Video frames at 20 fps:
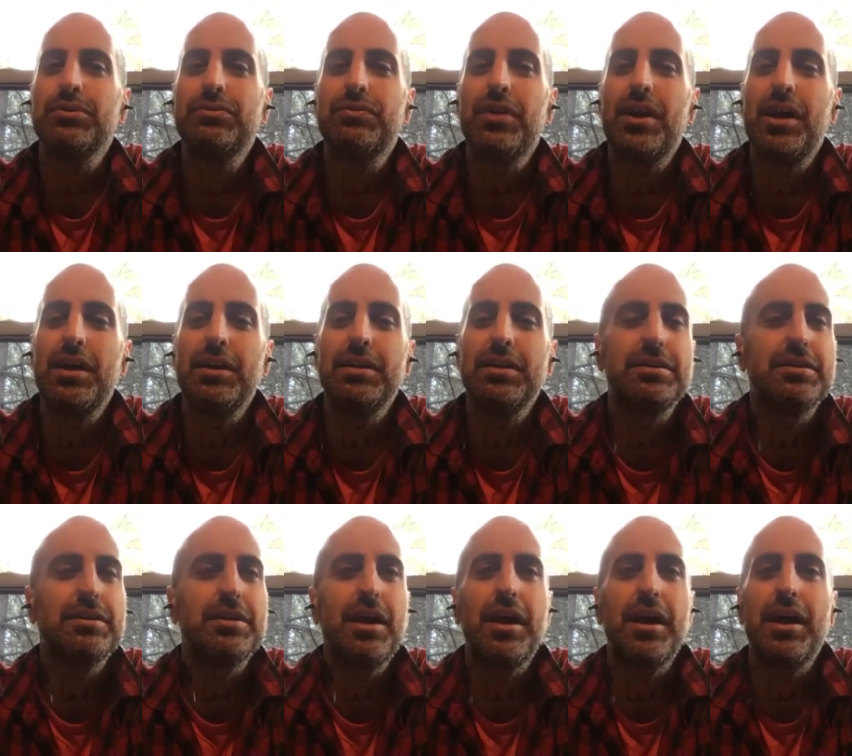friend
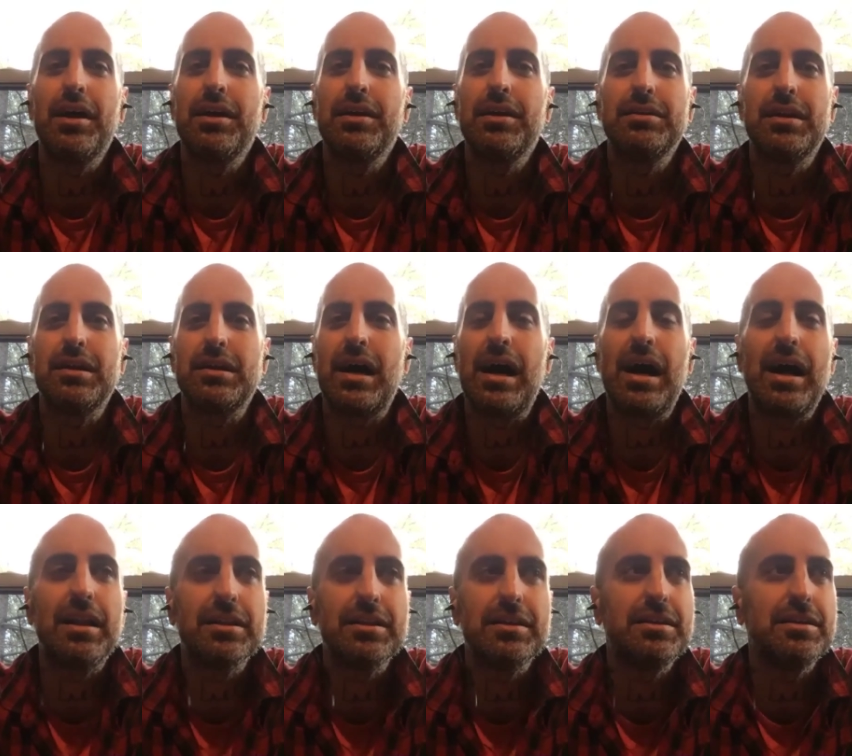and a
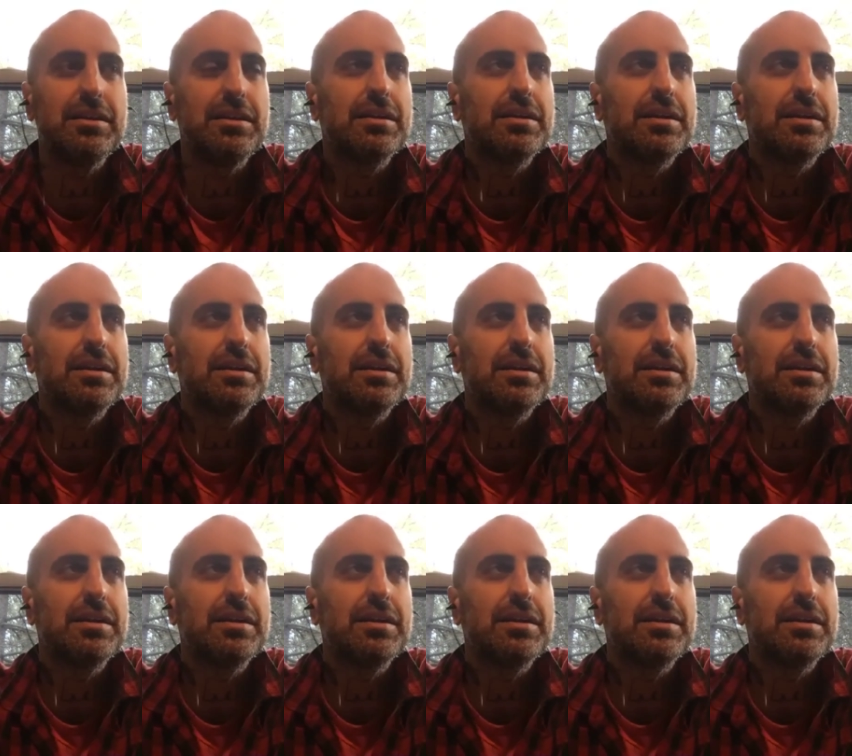colleague.